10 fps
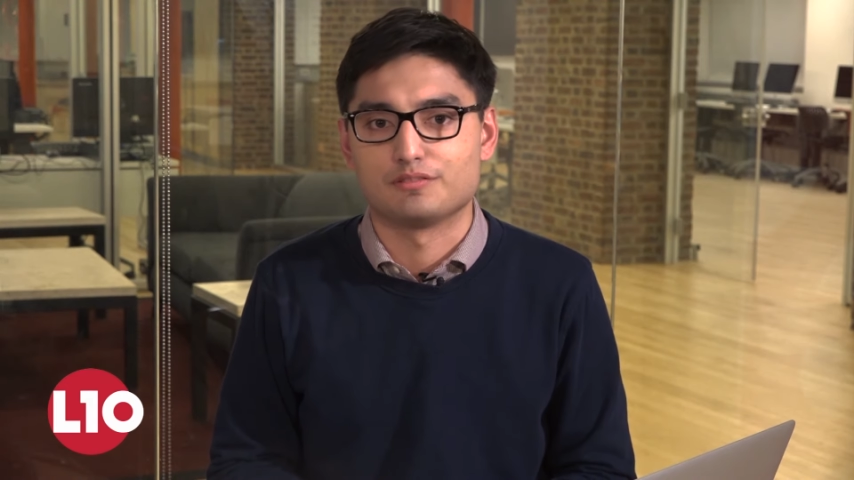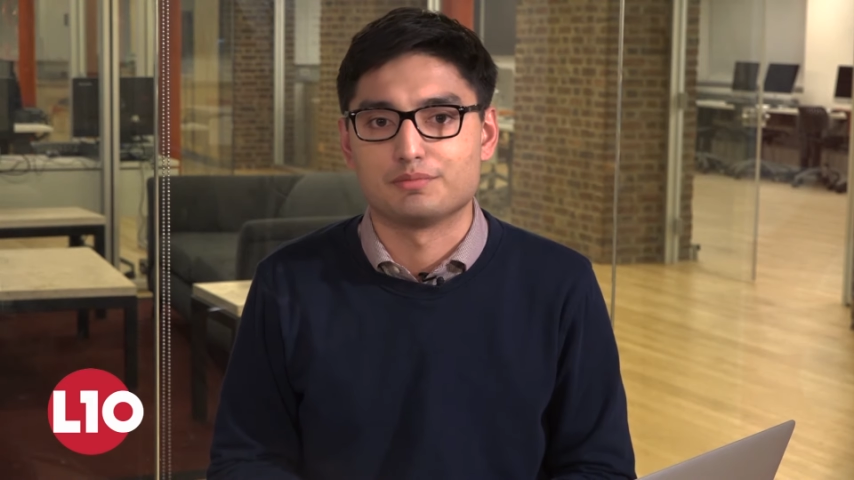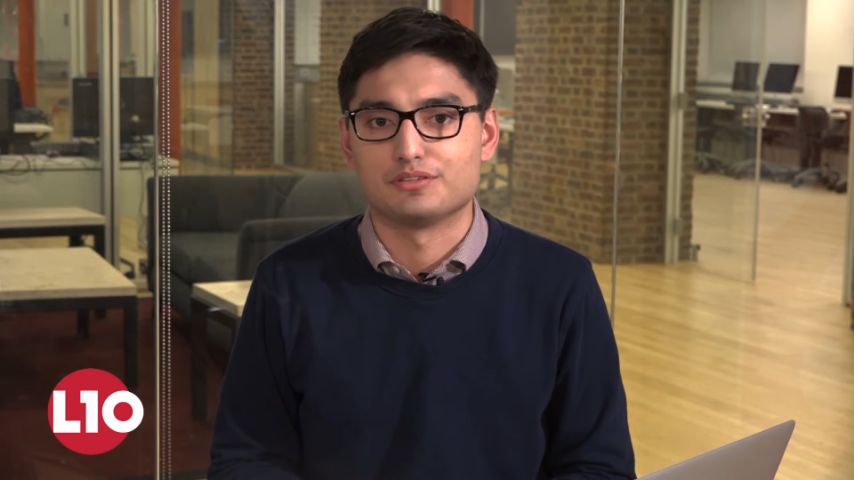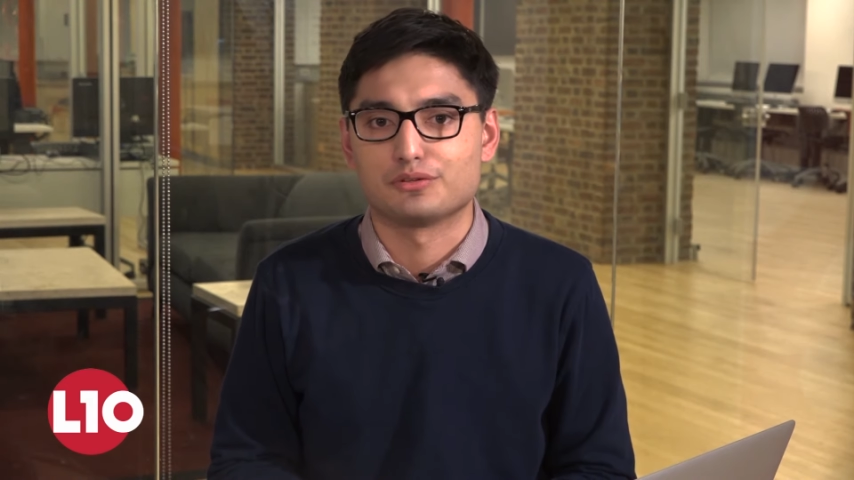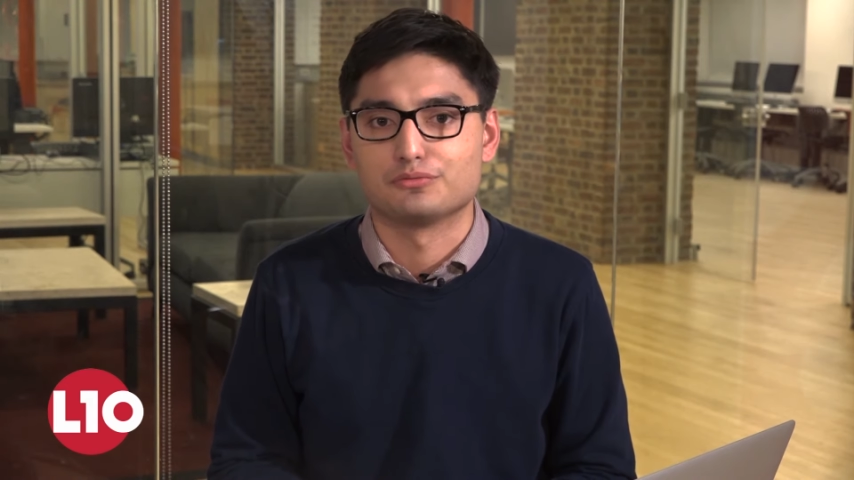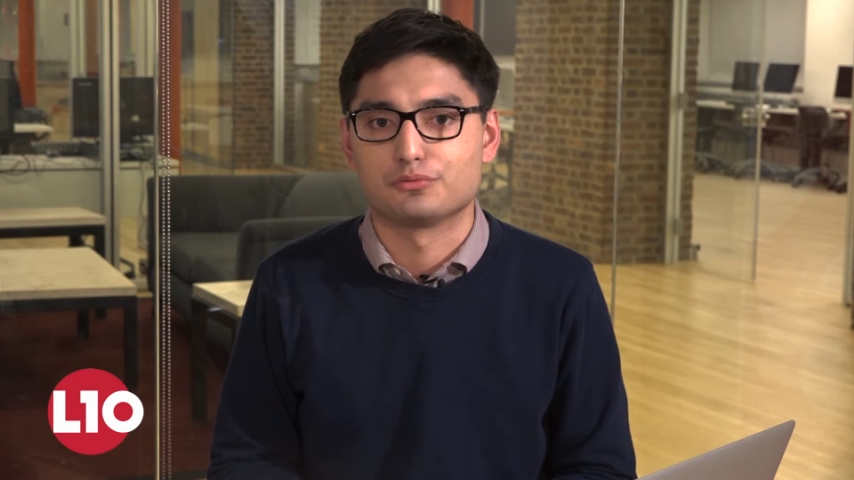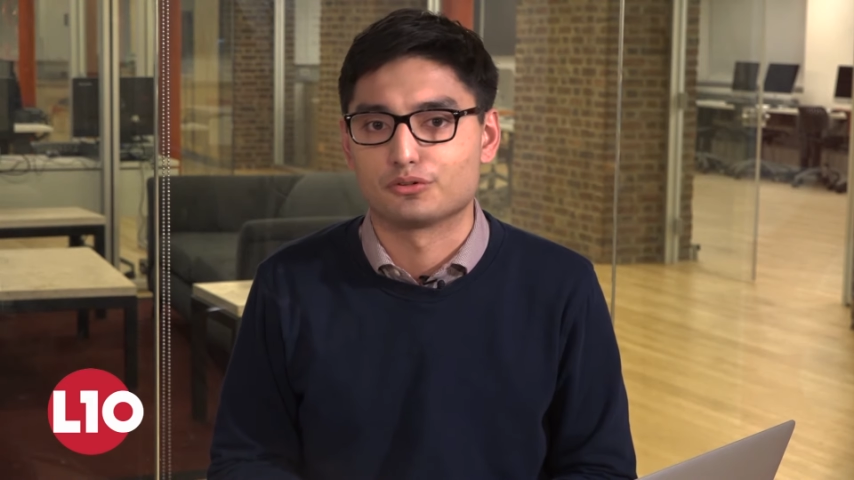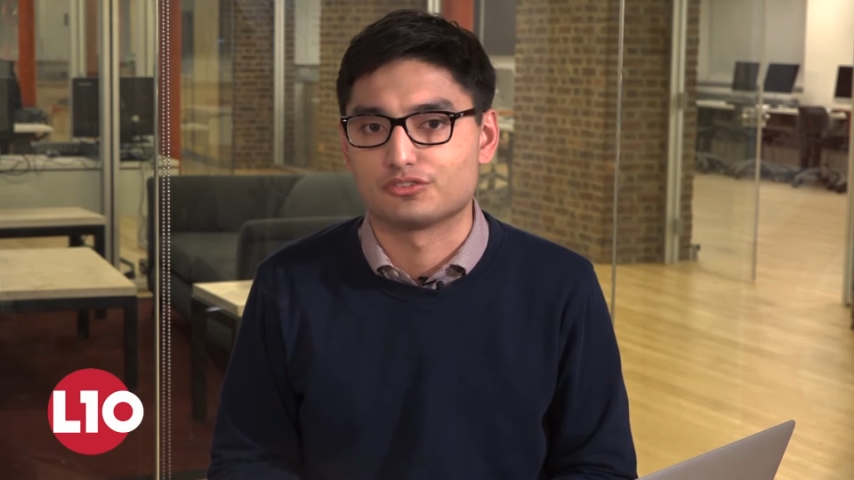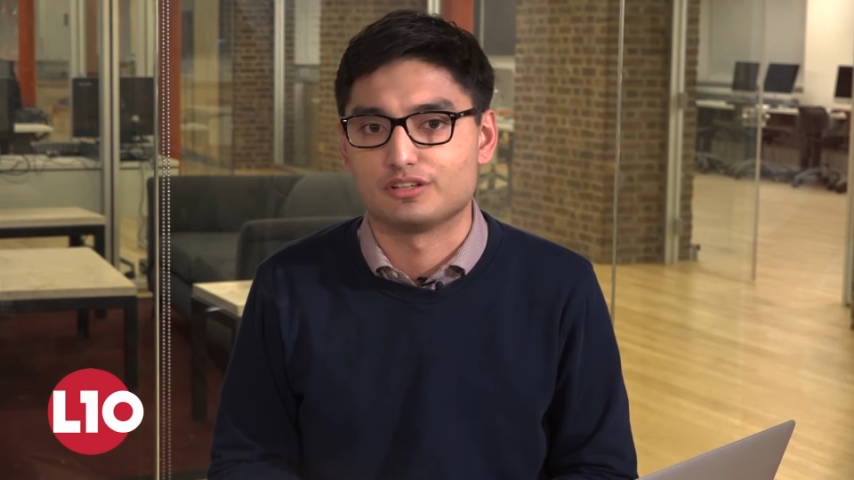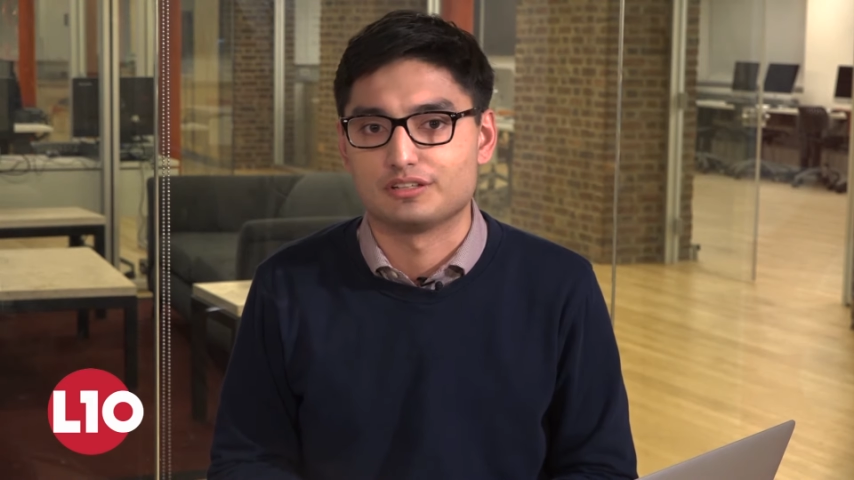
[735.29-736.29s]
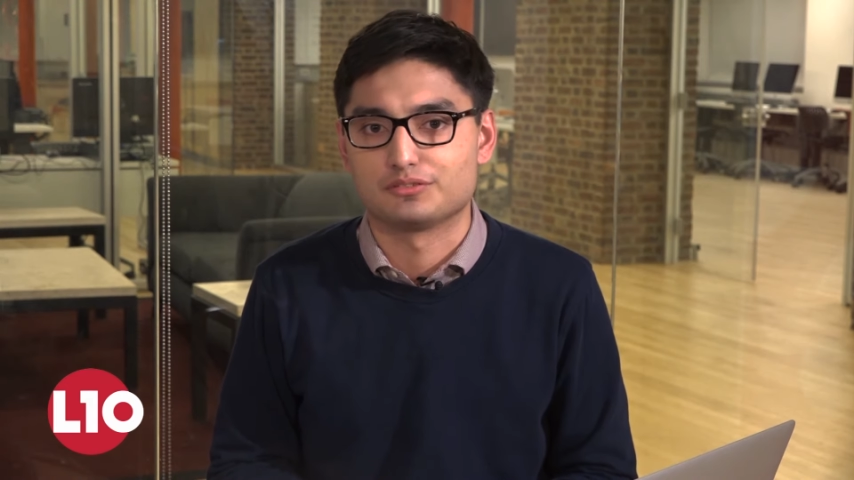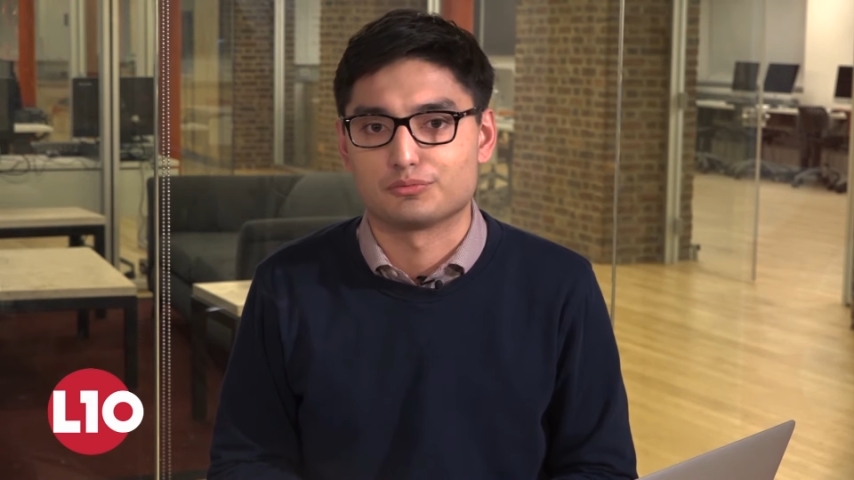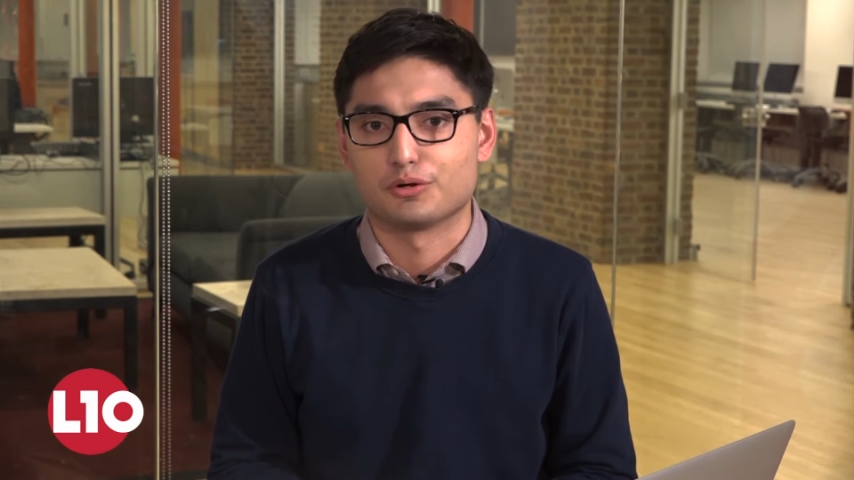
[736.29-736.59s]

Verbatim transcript: I've been so fortunate to